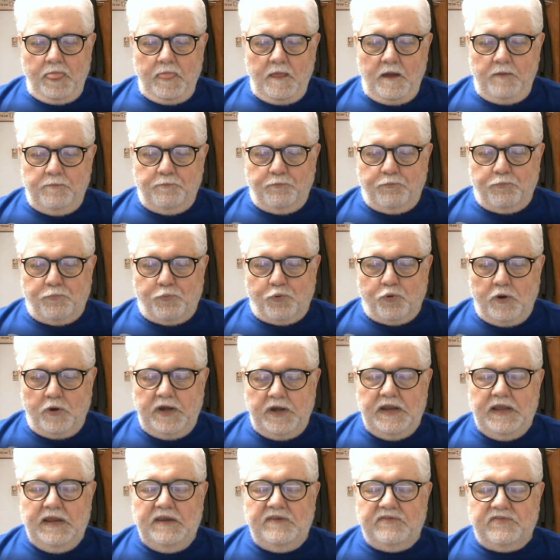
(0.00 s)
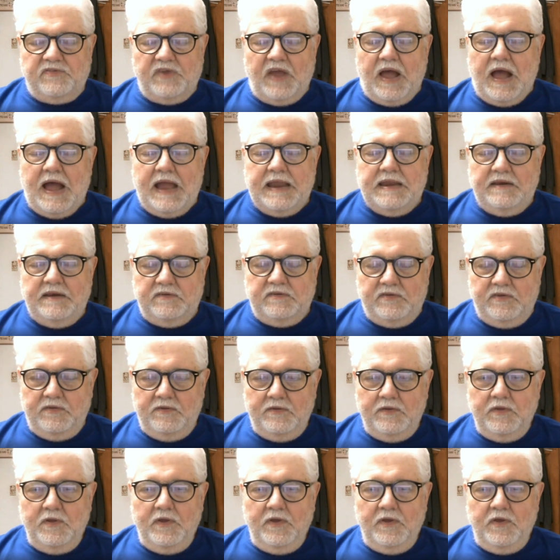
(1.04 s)
a pretty tight
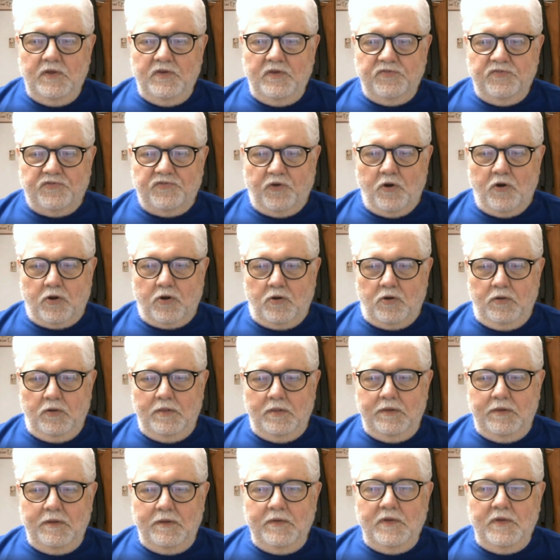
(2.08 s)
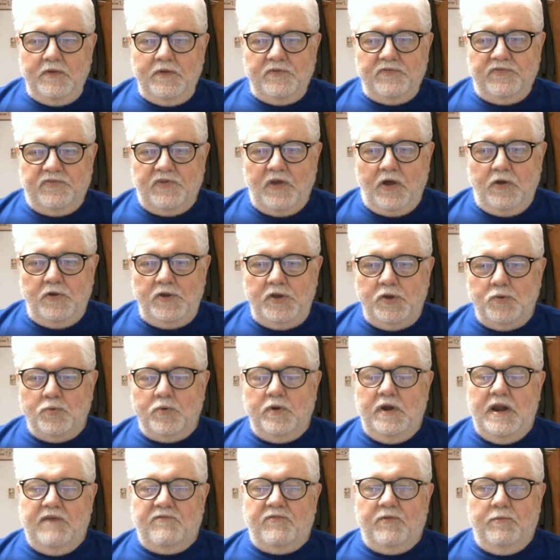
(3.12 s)
circle. So you were
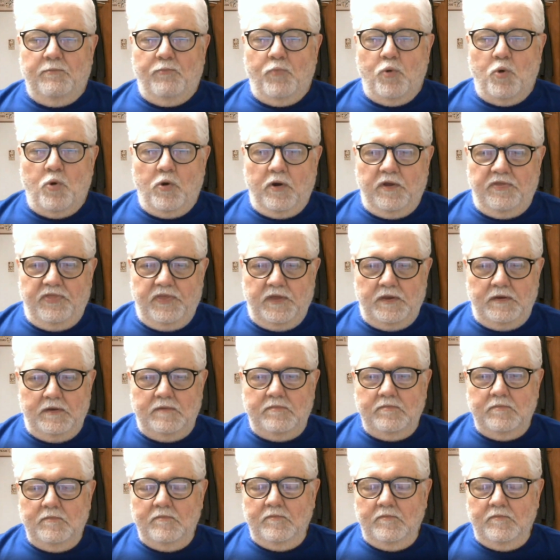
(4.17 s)
never more than